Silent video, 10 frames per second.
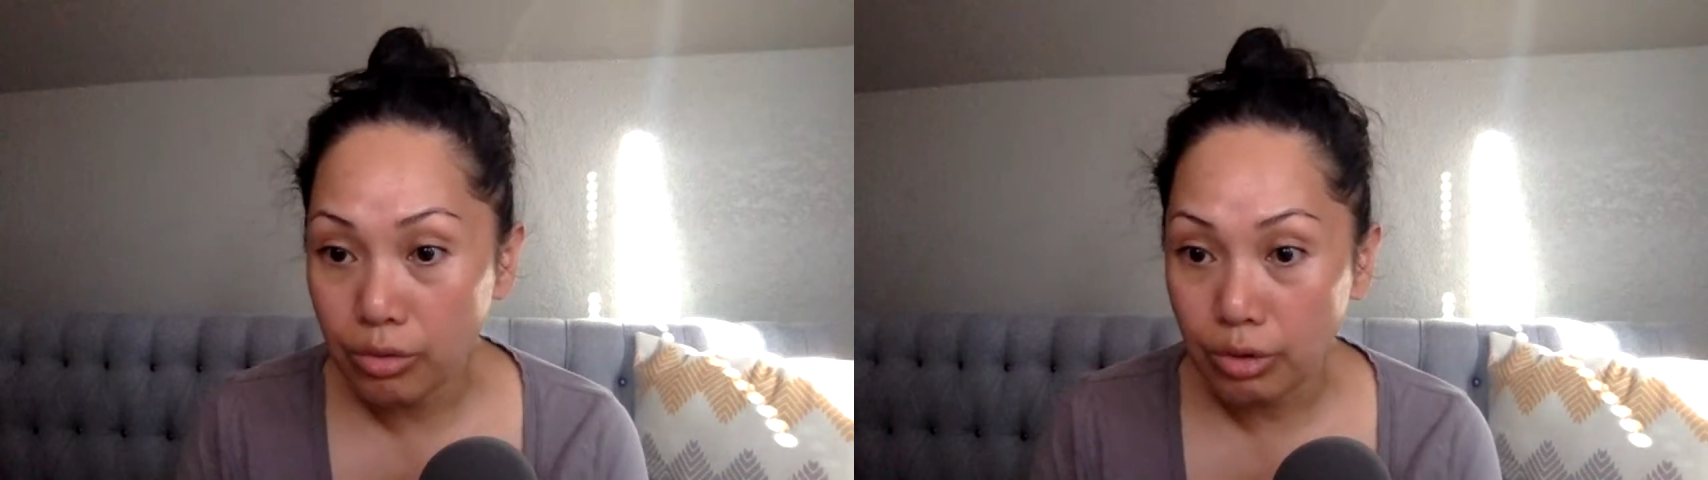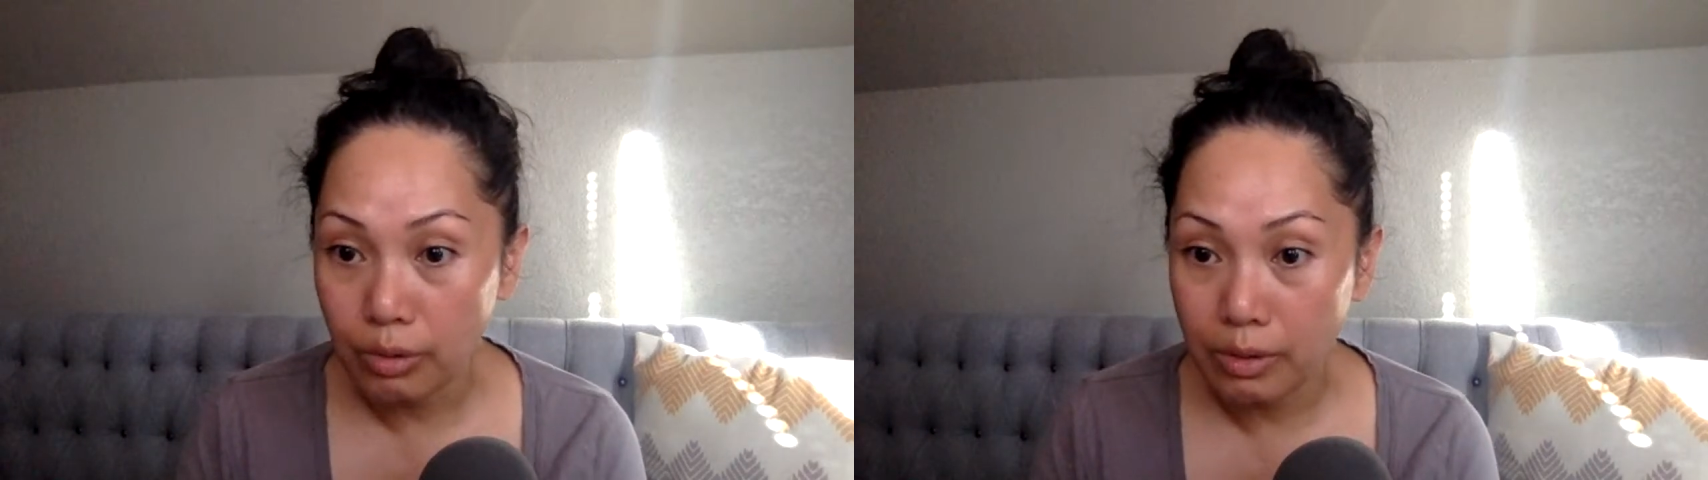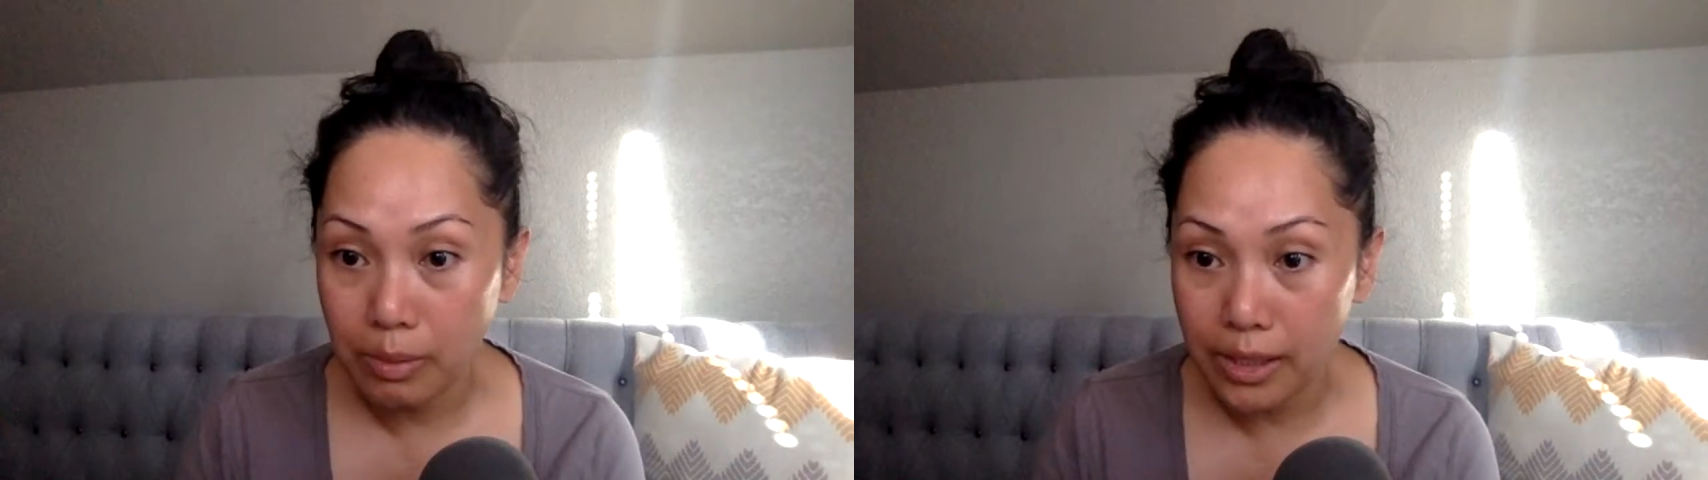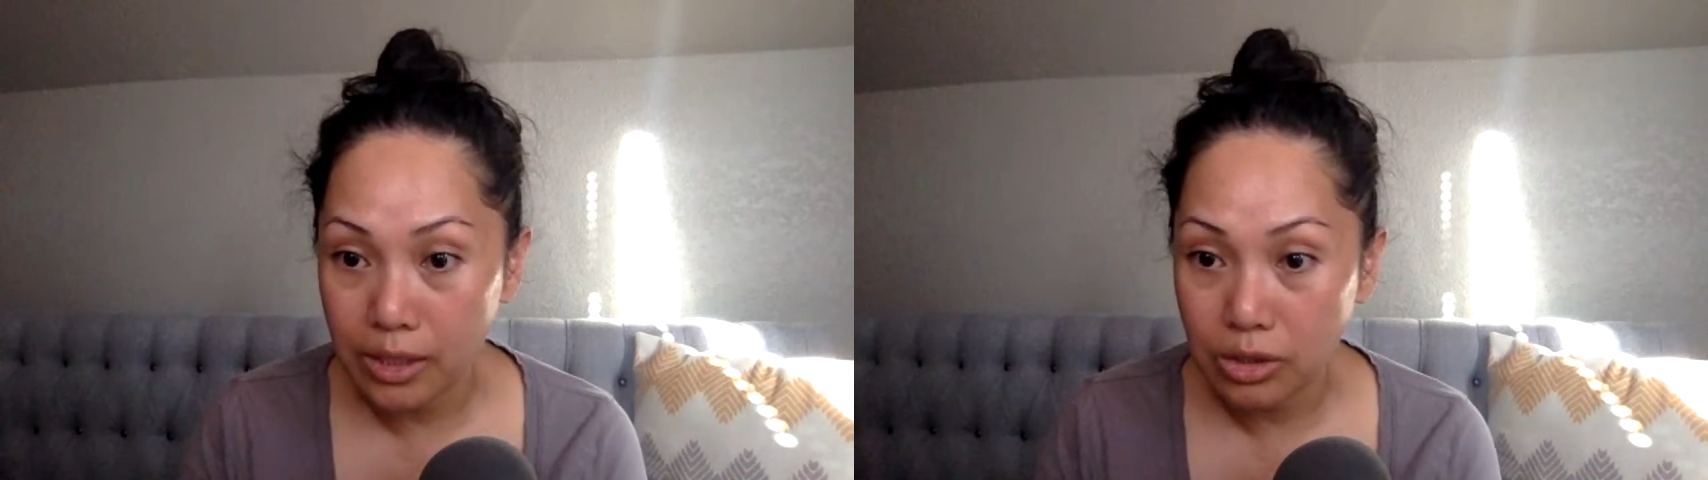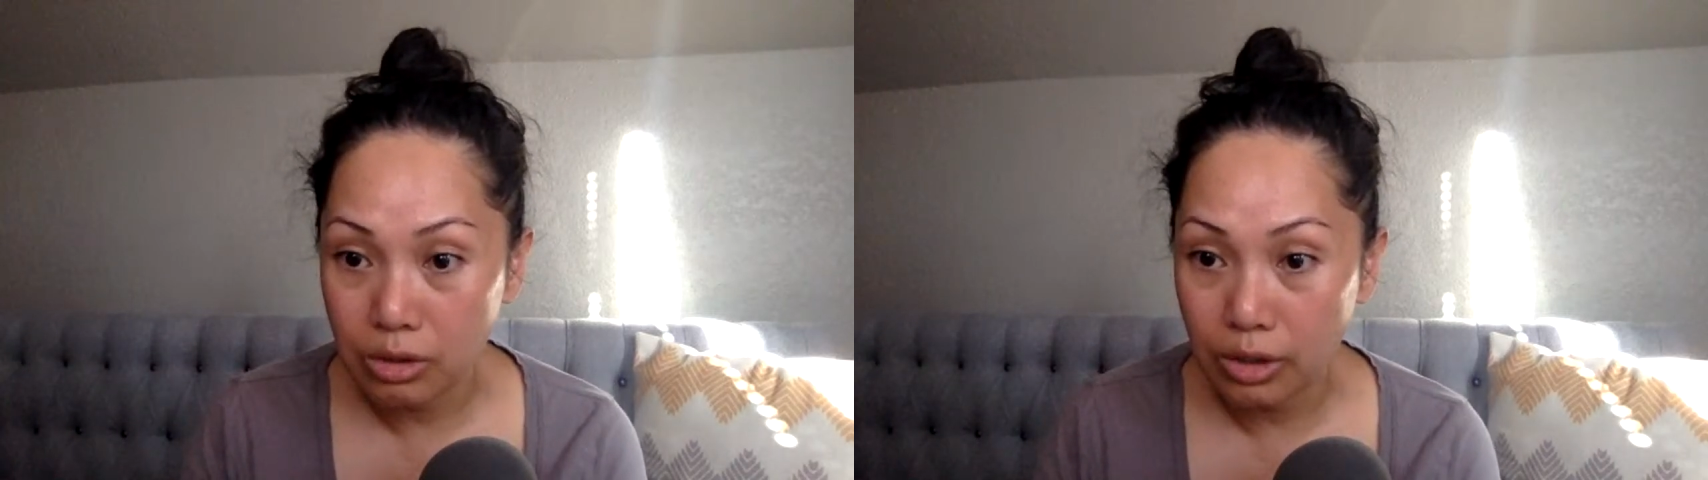growing
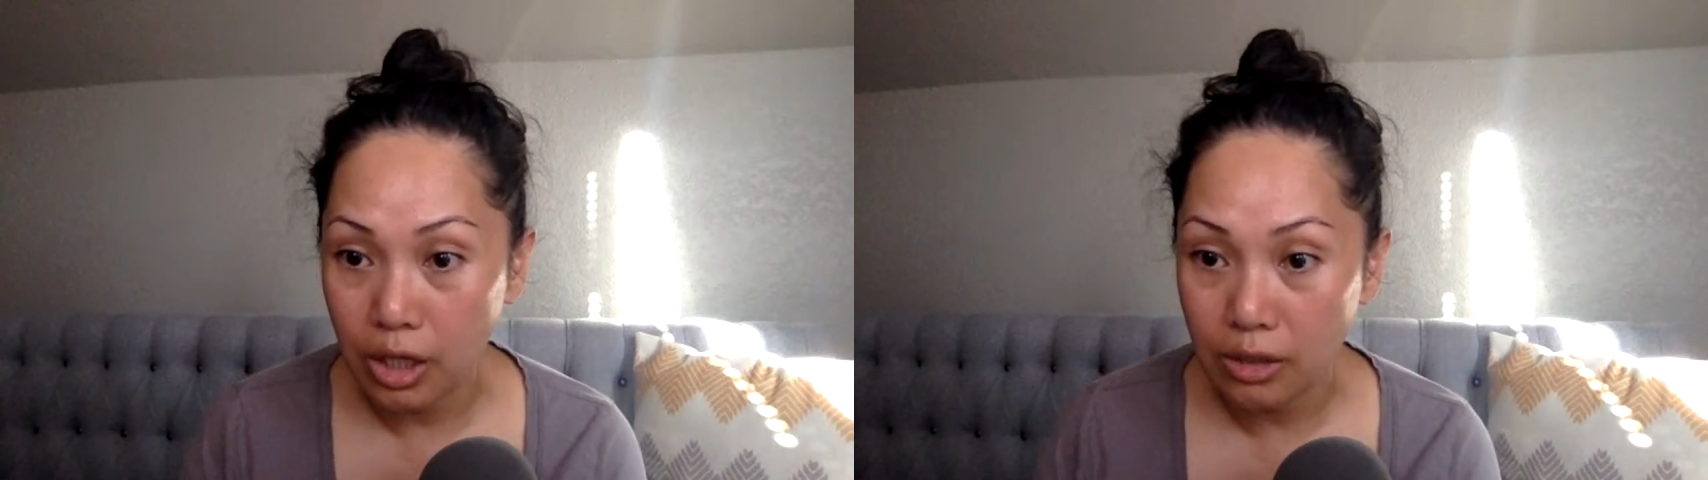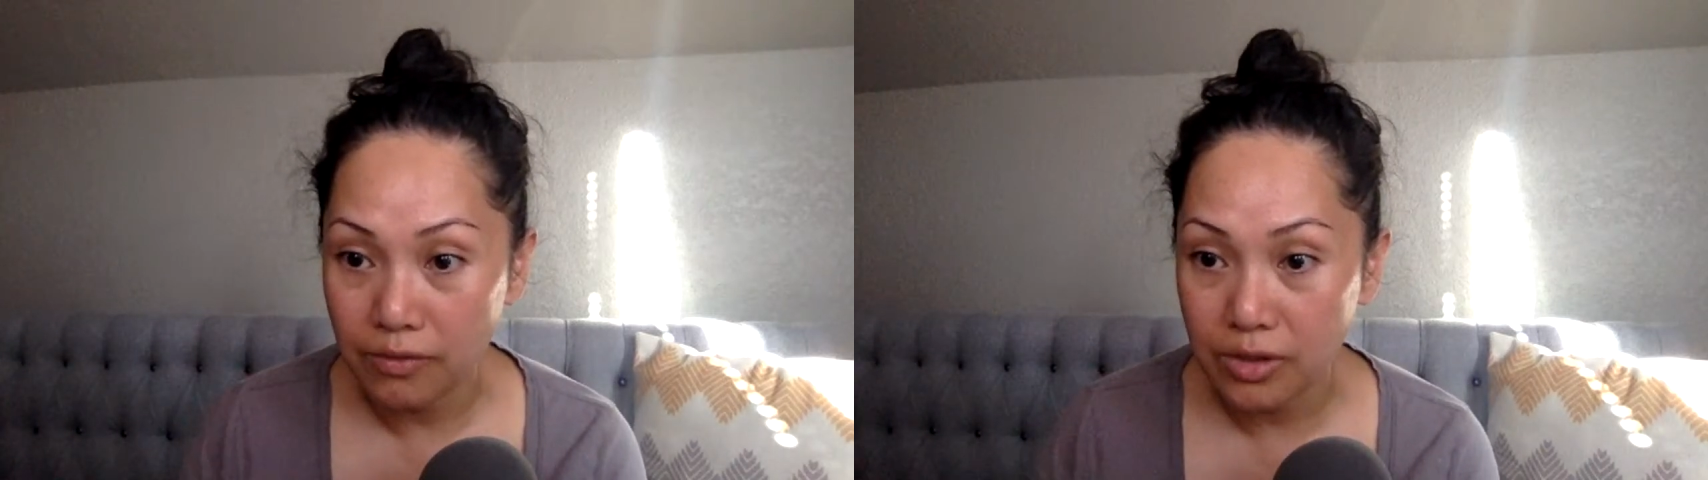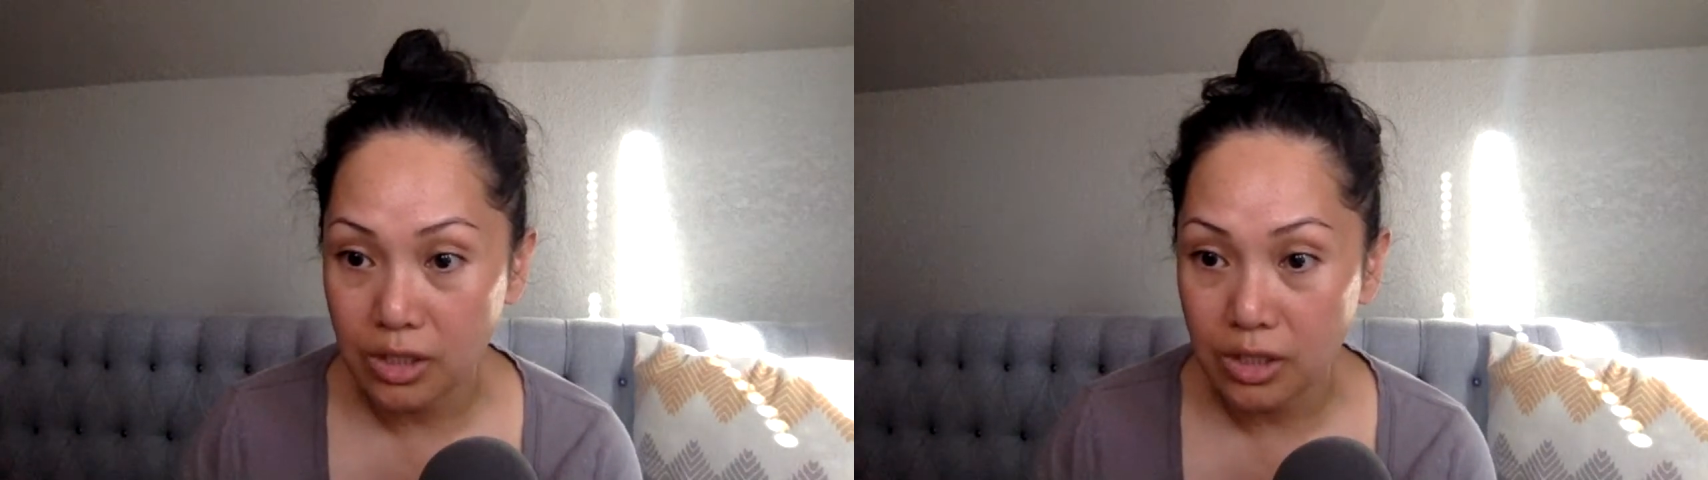pains during all of this